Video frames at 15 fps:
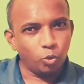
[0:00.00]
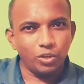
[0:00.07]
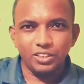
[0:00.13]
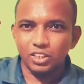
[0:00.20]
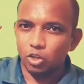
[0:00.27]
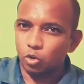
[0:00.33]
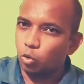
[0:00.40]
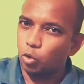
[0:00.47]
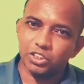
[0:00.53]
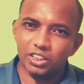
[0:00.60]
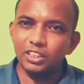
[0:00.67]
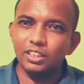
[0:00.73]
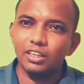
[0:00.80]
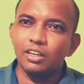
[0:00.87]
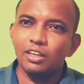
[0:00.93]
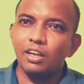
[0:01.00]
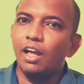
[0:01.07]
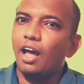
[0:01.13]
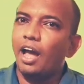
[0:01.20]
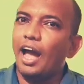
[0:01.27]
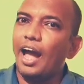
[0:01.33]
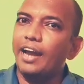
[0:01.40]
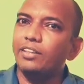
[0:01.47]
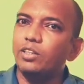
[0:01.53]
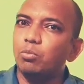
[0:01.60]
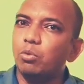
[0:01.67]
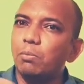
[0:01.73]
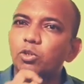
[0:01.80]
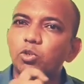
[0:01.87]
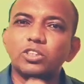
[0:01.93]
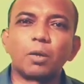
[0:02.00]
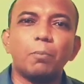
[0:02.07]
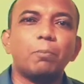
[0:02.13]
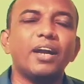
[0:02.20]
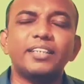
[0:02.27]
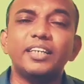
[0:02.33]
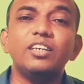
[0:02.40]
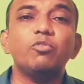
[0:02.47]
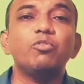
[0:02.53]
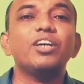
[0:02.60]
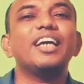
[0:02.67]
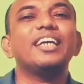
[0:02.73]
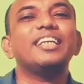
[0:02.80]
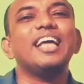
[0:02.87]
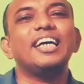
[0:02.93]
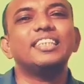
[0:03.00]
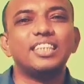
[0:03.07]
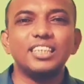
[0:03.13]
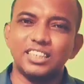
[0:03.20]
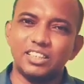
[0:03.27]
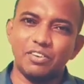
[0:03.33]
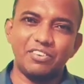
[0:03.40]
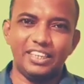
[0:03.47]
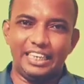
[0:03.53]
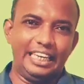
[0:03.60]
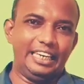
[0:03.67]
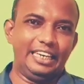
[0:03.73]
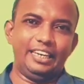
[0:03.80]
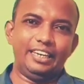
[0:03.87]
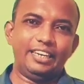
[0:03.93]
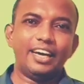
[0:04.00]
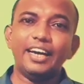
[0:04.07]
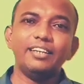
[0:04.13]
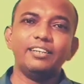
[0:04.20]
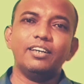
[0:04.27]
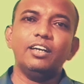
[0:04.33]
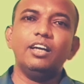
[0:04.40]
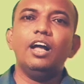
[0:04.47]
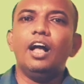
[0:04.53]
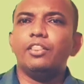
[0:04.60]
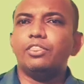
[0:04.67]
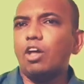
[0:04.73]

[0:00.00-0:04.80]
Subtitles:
2 in the quotient, and the moment you subtract it, we get the answer 17. Correct.